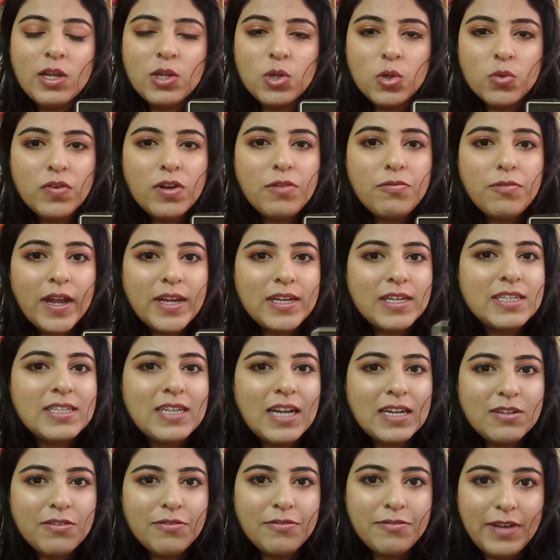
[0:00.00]
you will find
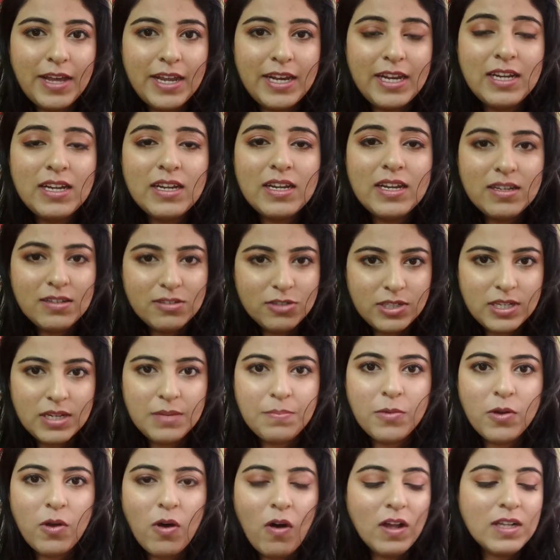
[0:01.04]
it at a very
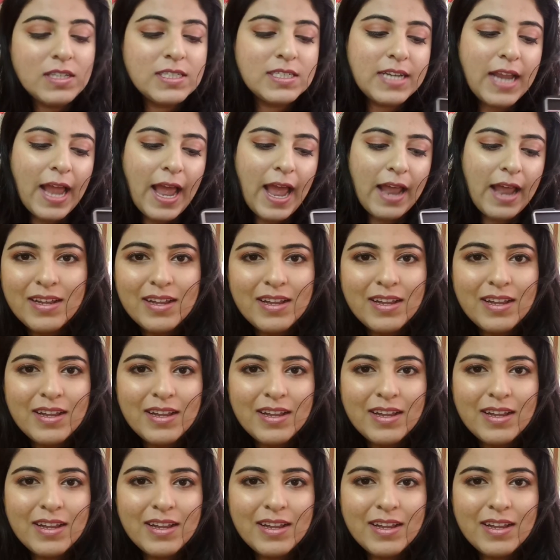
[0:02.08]
cheap cost.